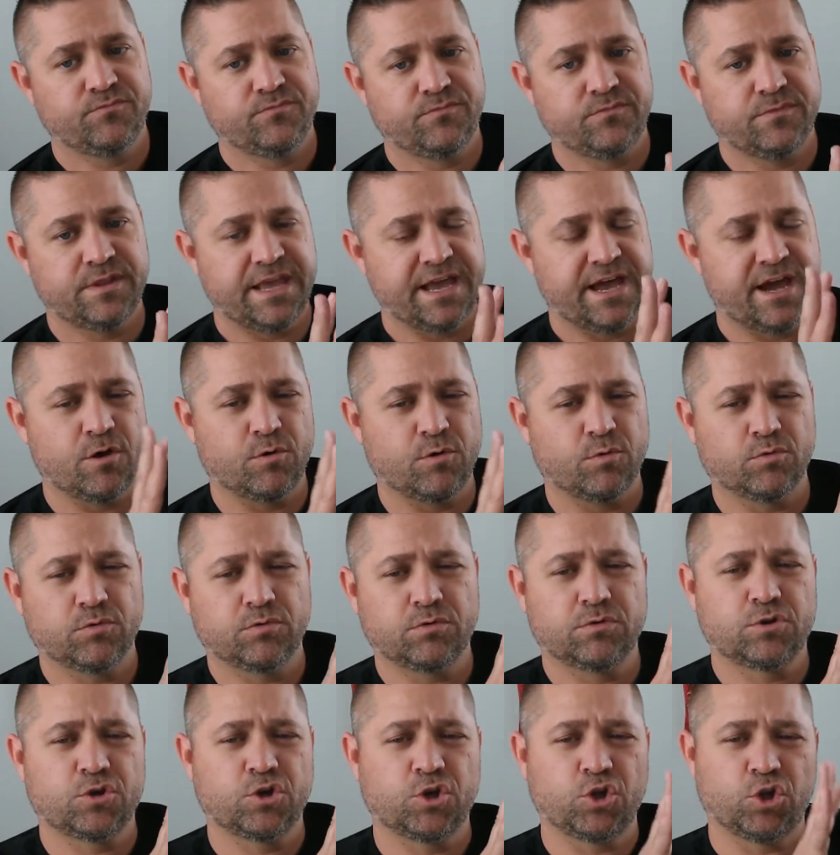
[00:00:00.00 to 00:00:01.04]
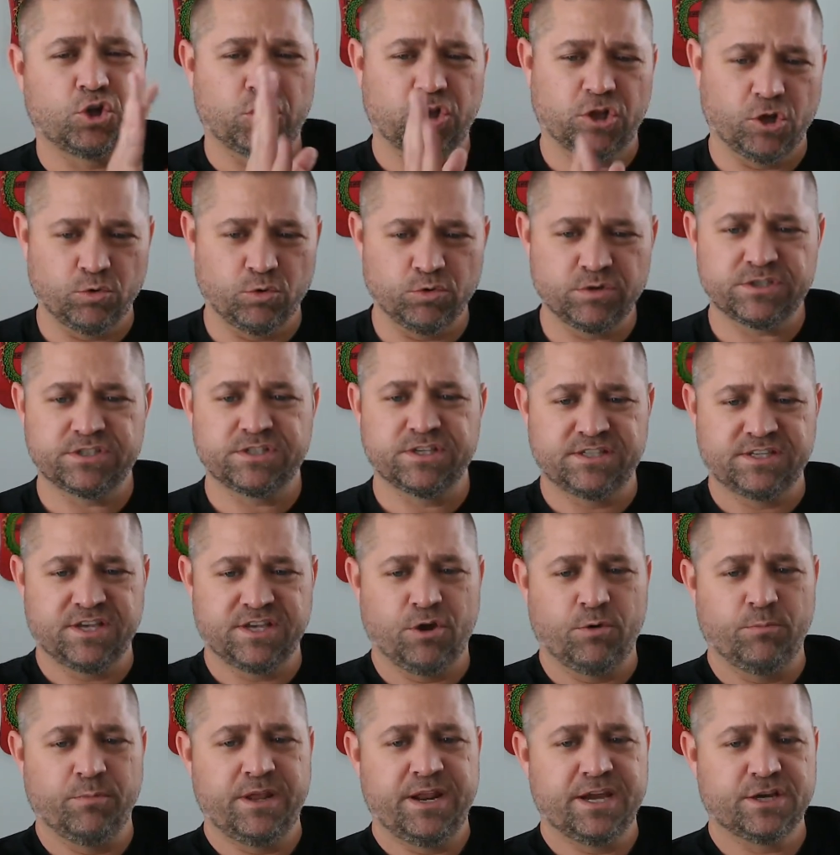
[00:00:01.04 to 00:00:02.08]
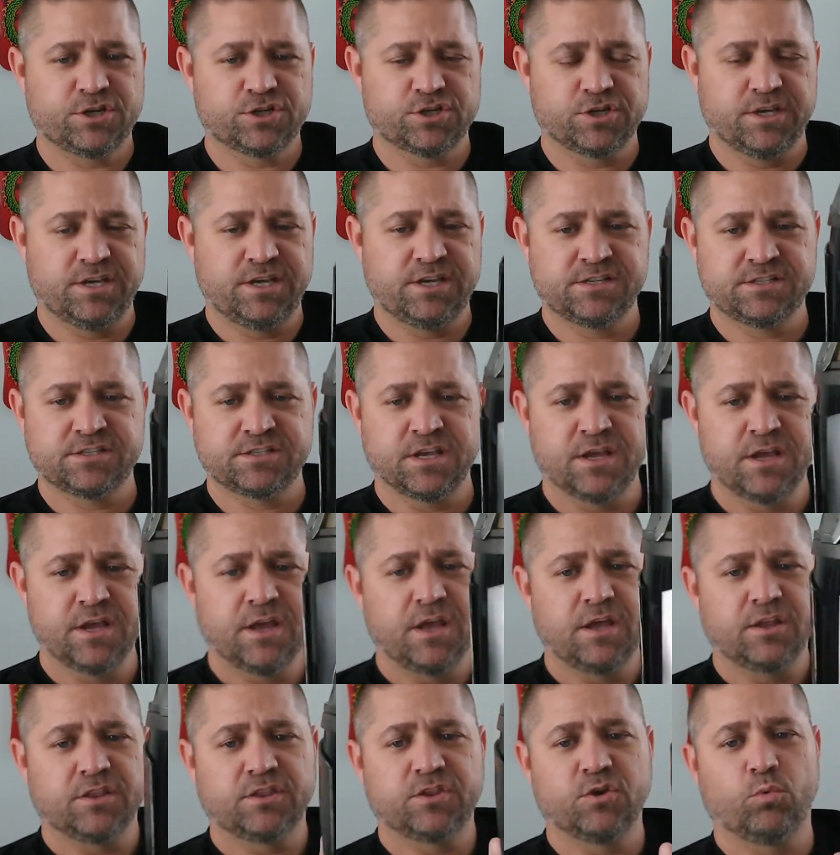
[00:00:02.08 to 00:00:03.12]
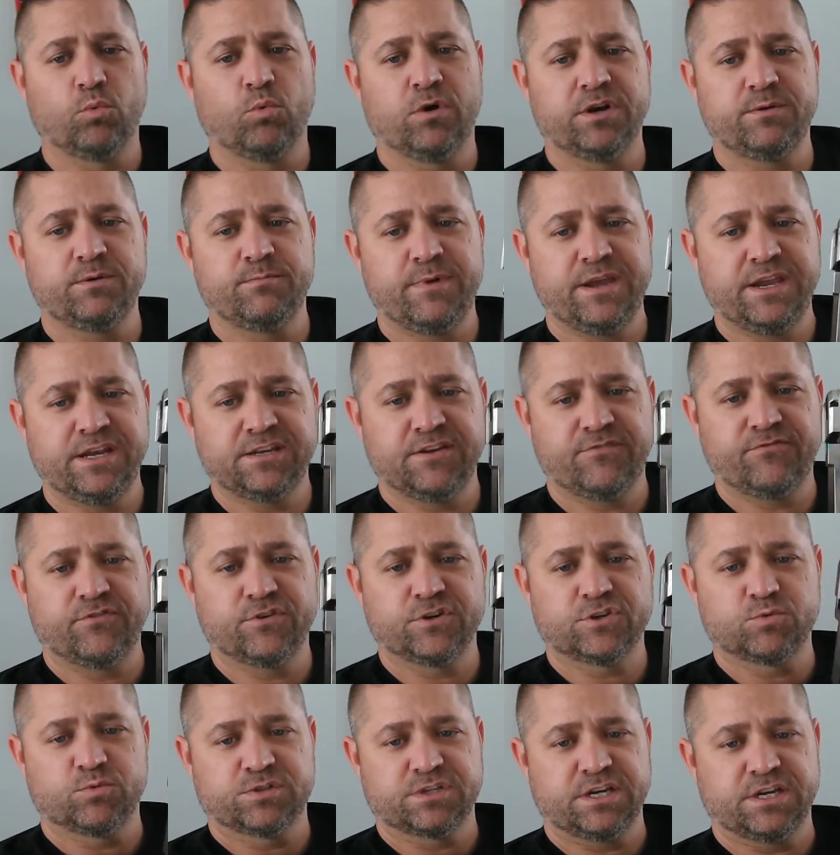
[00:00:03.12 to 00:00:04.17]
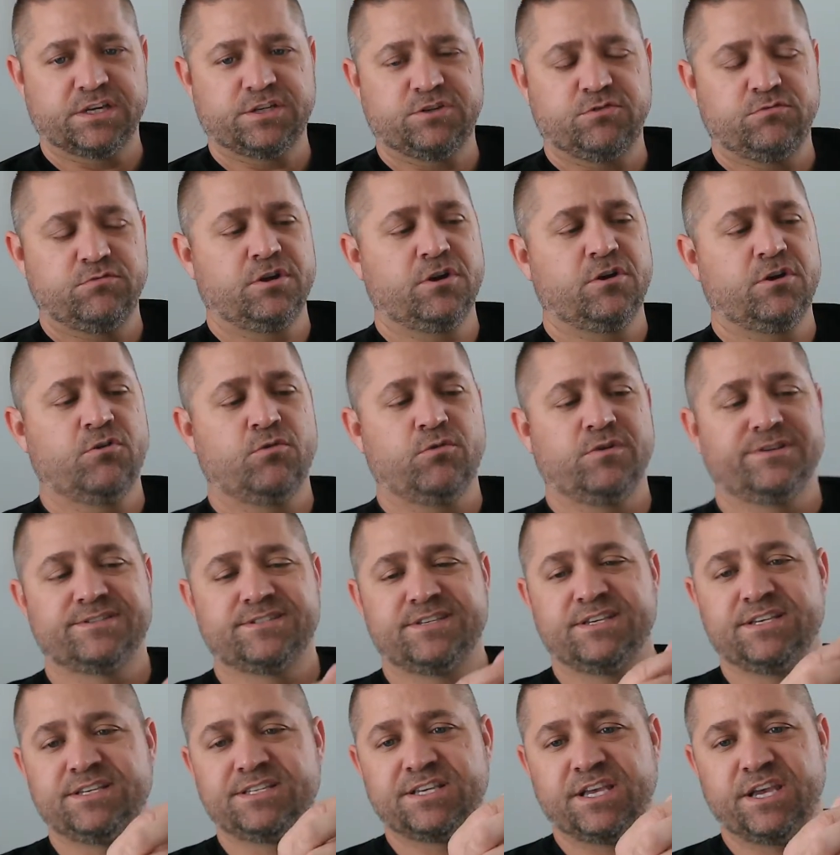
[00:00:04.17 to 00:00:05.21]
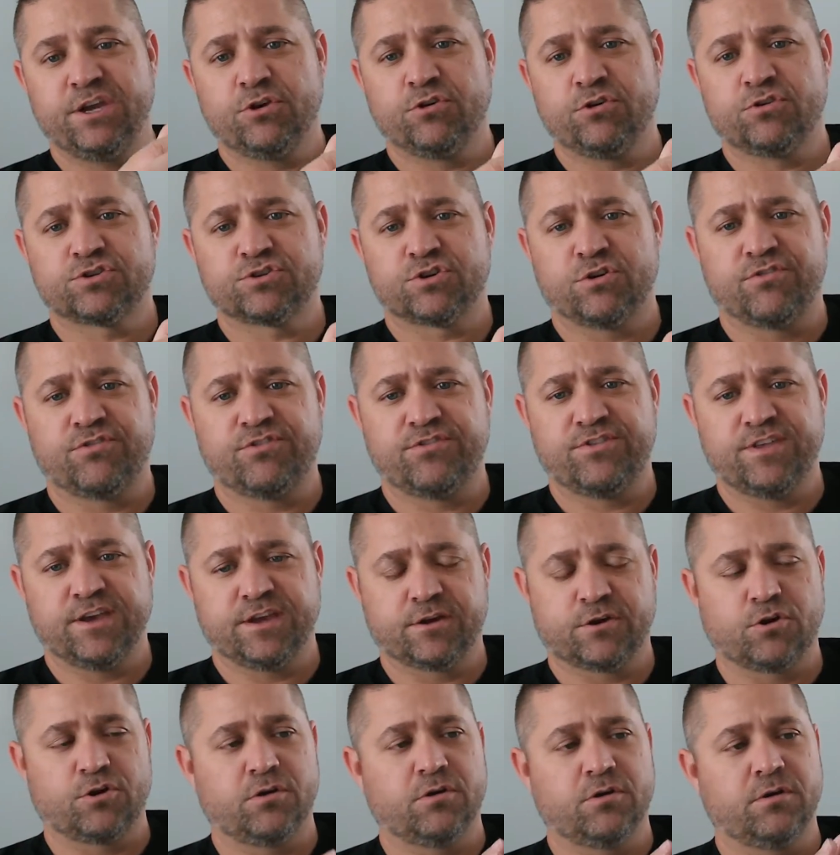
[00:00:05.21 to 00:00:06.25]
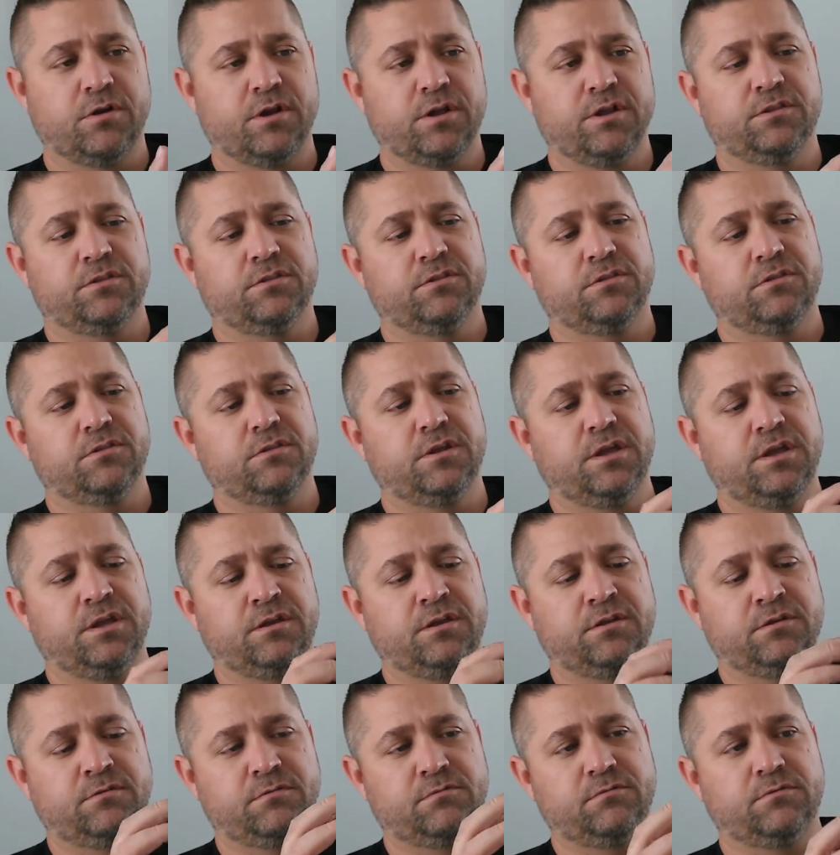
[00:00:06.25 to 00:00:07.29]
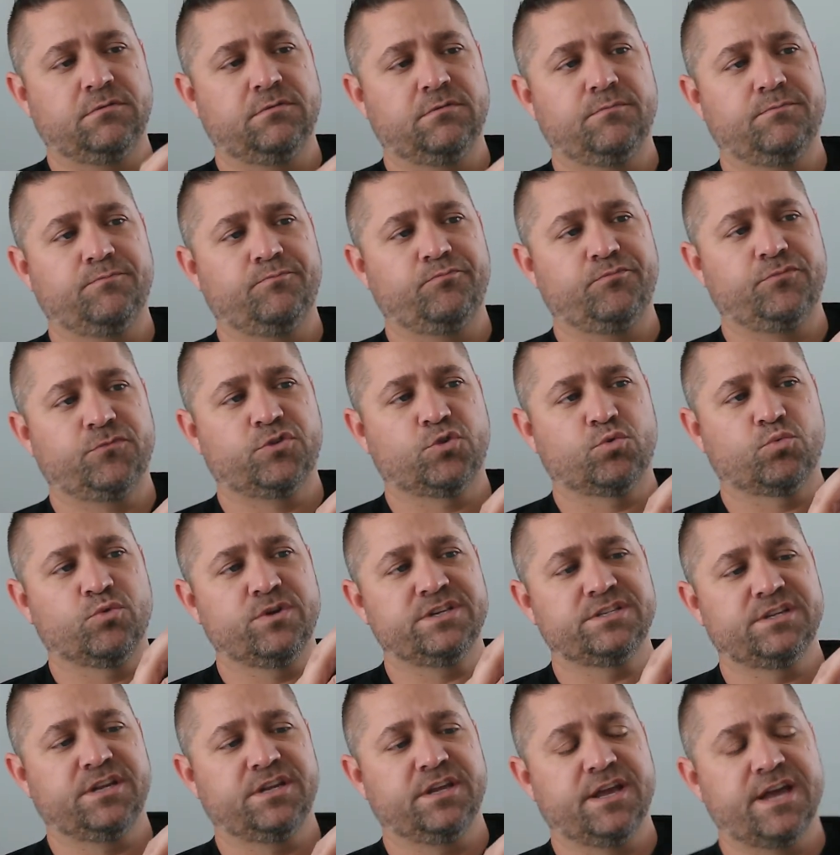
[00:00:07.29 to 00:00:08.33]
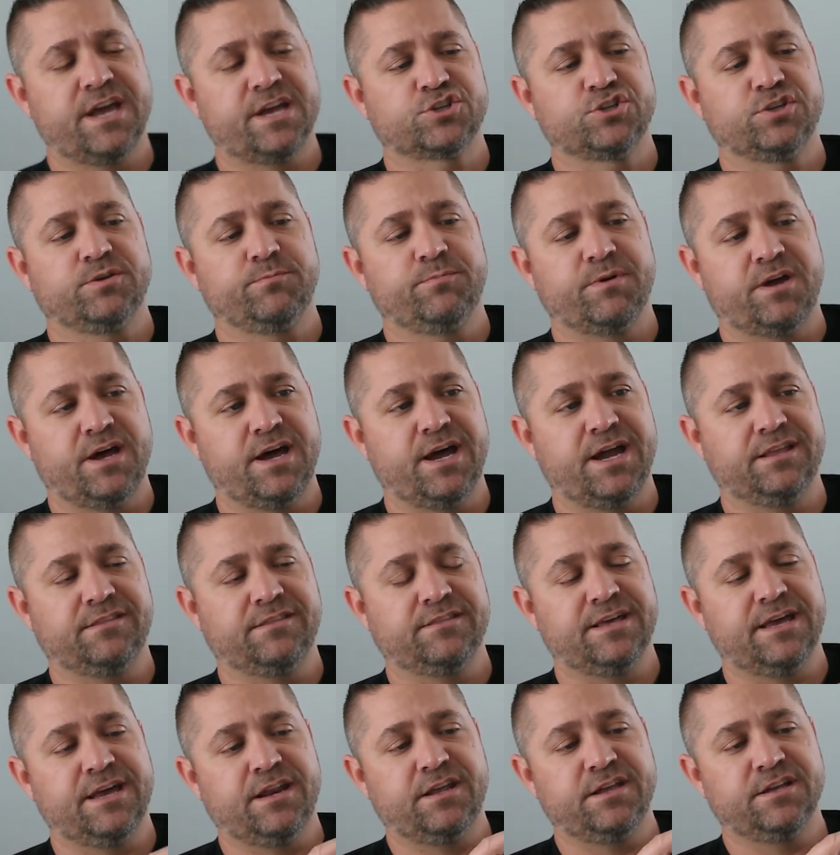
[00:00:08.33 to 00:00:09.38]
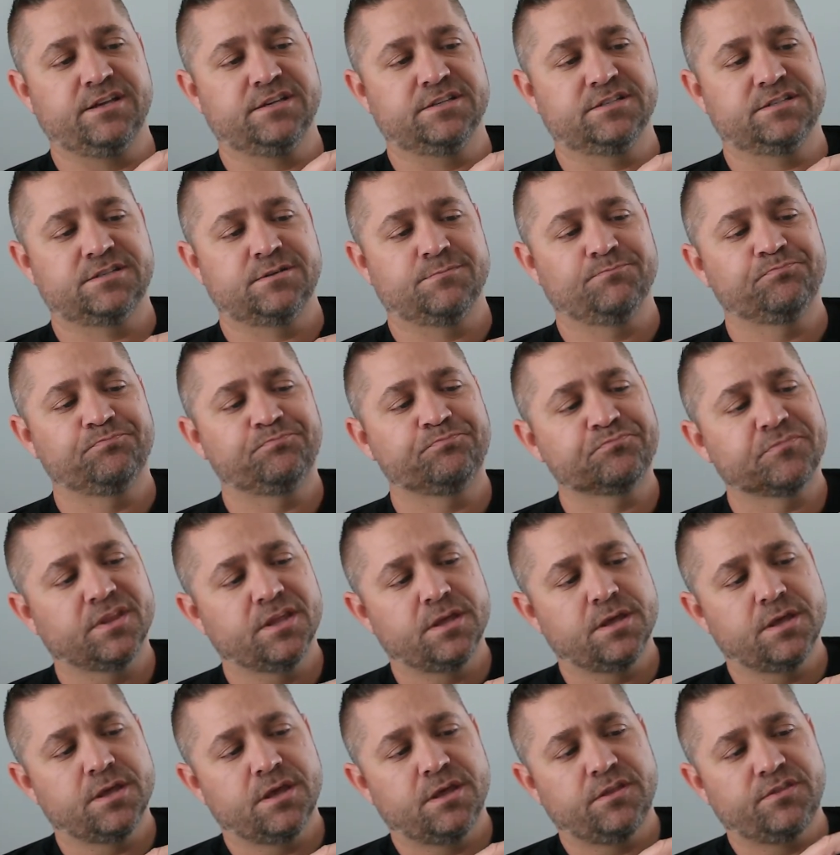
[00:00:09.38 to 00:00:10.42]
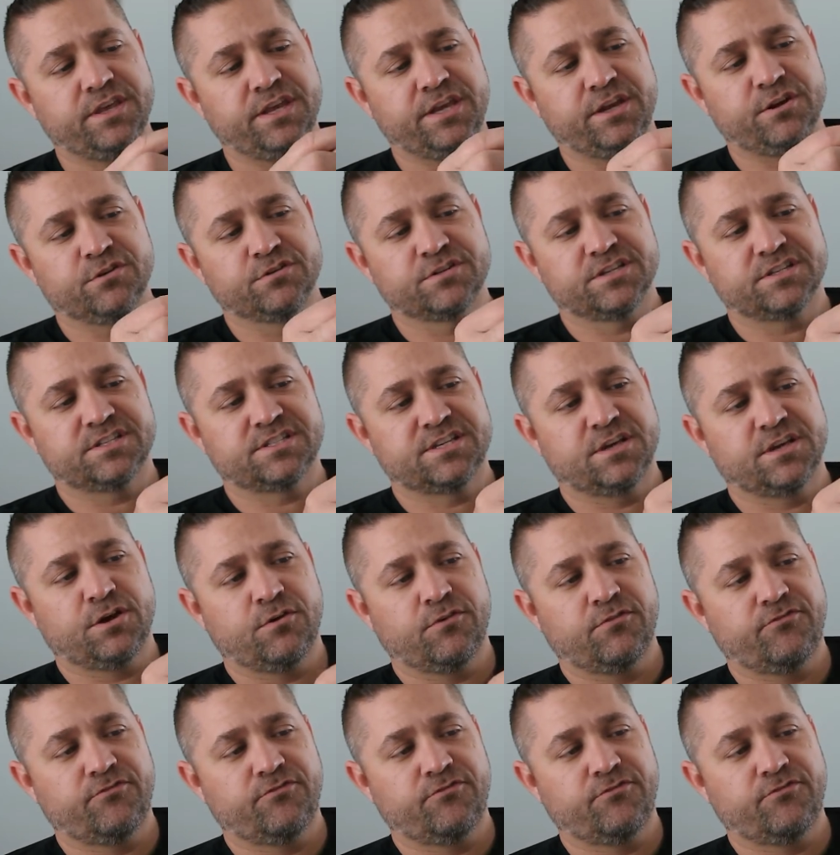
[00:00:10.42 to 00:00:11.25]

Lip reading: how close this helmet actually is. The one main difference, which I do know, is these ears are thicker, and the reasoning actually behind that is the ears itself,